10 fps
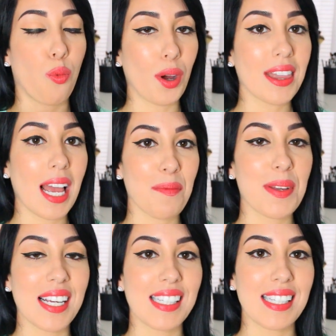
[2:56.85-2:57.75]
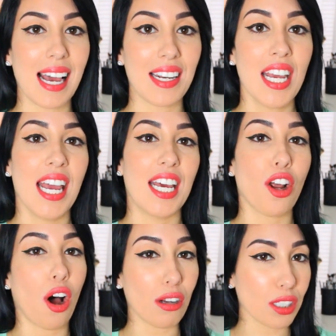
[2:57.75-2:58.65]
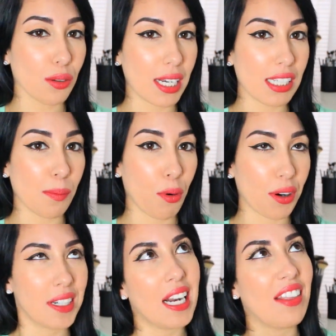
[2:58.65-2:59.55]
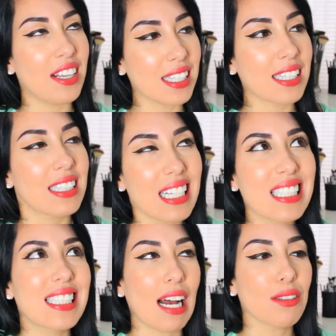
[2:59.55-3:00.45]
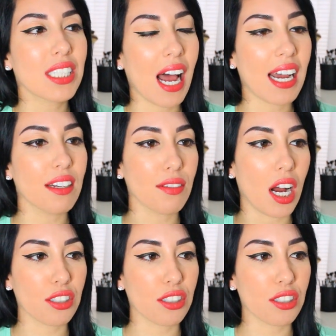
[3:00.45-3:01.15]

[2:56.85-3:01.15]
With that being said, it also is important, and this is, it sounds kind of